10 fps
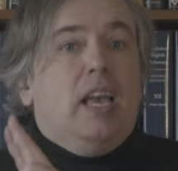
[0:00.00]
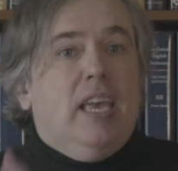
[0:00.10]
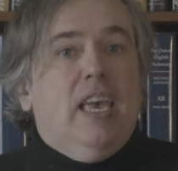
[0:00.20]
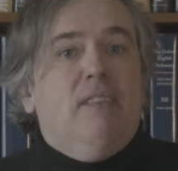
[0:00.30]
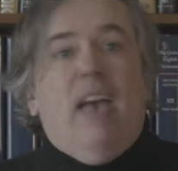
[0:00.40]

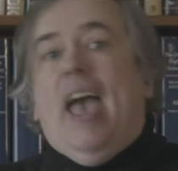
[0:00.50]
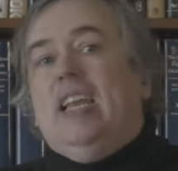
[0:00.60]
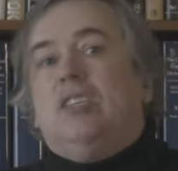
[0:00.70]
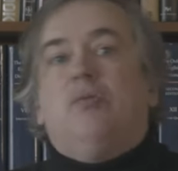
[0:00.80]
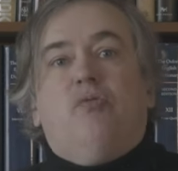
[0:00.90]
give
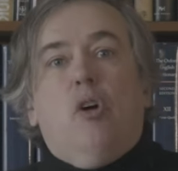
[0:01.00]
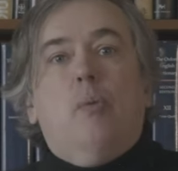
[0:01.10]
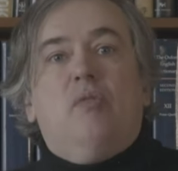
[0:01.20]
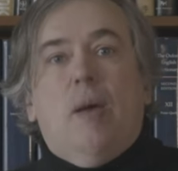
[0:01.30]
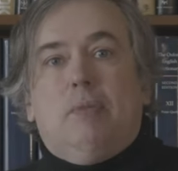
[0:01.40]
any
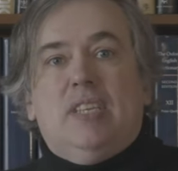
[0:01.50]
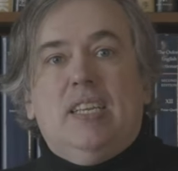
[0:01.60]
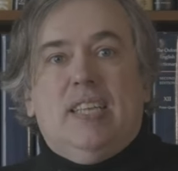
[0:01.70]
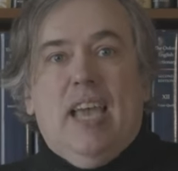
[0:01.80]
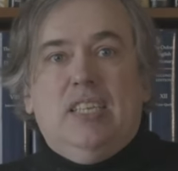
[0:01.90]
form of
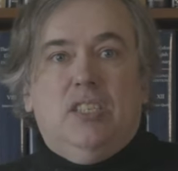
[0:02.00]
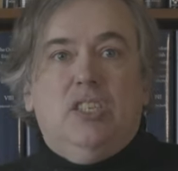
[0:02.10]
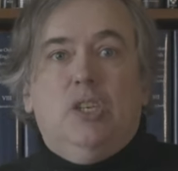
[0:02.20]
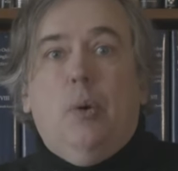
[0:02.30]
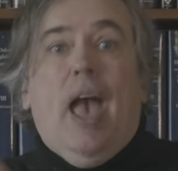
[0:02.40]

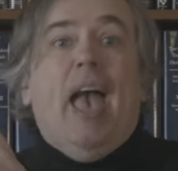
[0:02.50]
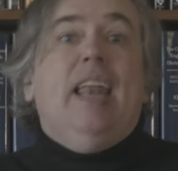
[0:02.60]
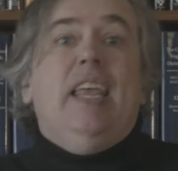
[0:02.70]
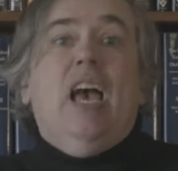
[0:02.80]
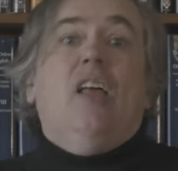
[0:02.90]
representation to
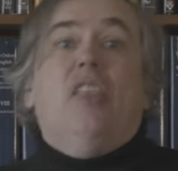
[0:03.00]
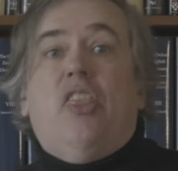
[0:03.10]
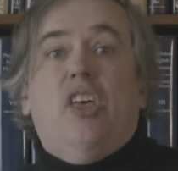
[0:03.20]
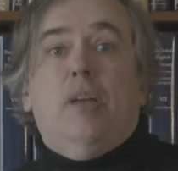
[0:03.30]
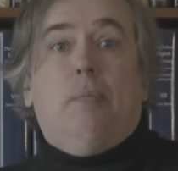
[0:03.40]
any other
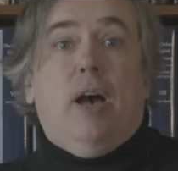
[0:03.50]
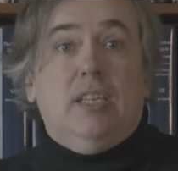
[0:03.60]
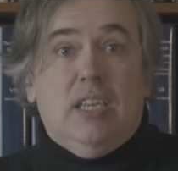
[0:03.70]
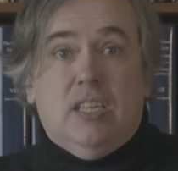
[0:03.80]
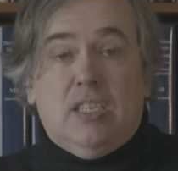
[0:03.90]
third
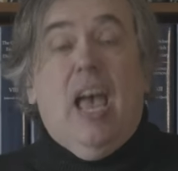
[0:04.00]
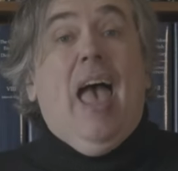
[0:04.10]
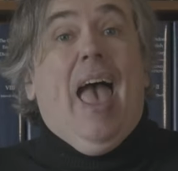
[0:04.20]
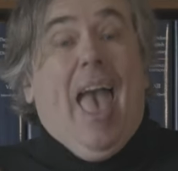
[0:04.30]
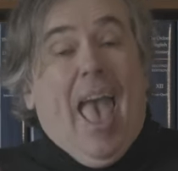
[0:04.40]
party, because
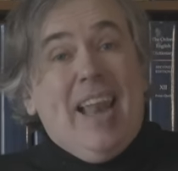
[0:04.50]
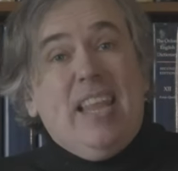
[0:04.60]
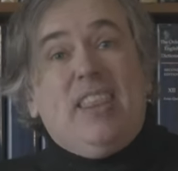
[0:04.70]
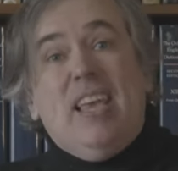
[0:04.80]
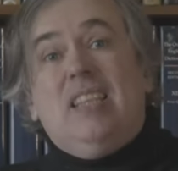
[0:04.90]

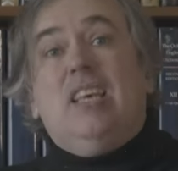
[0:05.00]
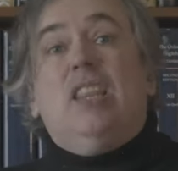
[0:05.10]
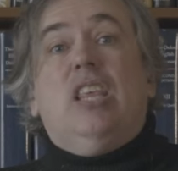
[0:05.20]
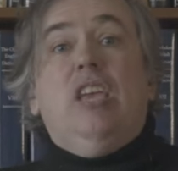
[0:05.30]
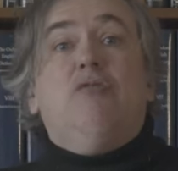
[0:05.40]
anything
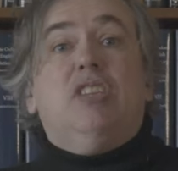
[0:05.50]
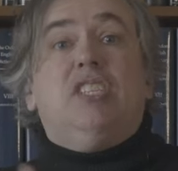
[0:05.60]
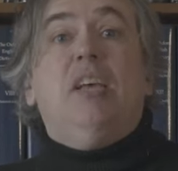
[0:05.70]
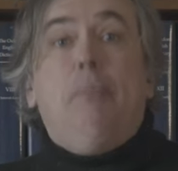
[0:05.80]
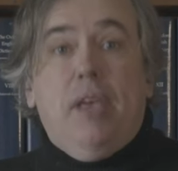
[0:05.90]
that the
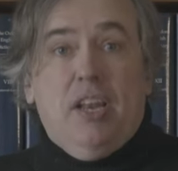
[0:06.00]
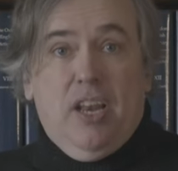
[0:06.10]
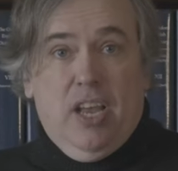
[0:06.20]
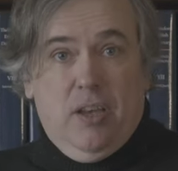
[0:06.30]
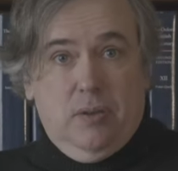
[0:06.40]
recipient
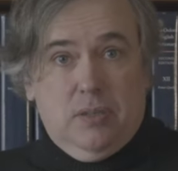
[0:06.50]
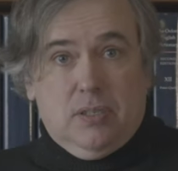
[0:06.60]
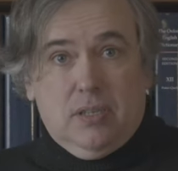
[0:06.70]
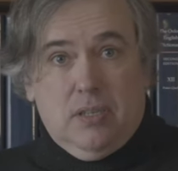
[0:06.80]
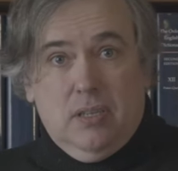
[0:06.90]

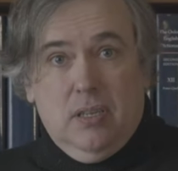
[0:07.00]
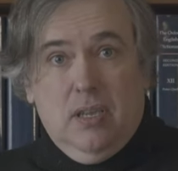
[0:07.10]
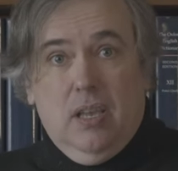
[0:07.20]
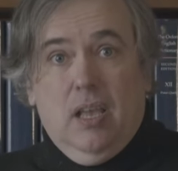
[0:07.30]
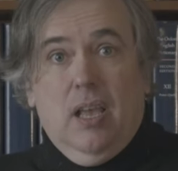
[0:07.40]
knows
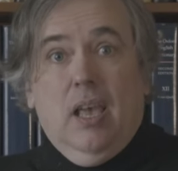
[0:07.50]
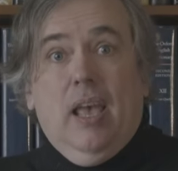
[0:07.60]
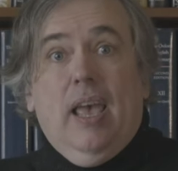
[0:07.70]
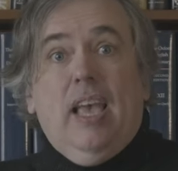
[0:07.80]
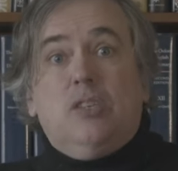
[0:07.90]

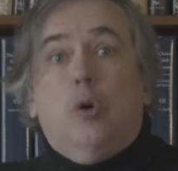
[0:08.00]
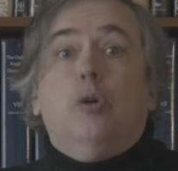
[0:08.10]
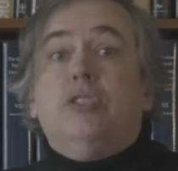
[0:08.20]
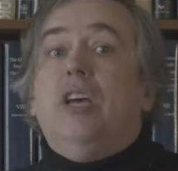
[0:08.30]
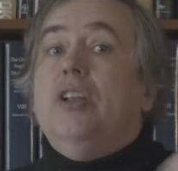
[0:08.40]
is
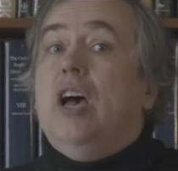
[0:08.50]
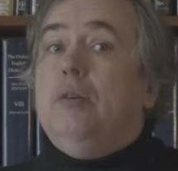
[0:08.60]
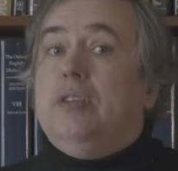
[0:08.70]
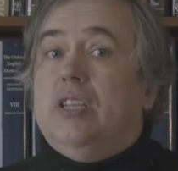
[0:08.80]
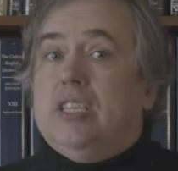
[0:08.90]
also
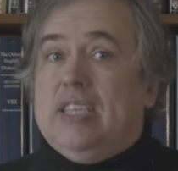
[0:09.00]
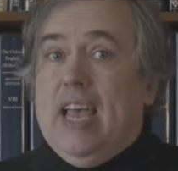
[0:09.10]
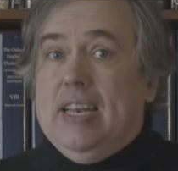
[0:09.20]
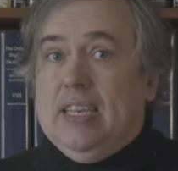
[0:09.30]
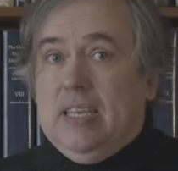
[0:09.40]
known to the
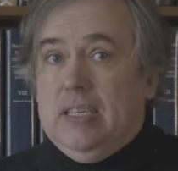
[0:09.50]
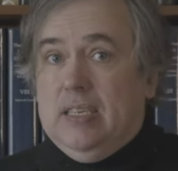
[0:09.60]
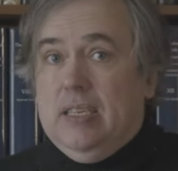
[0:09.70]
sender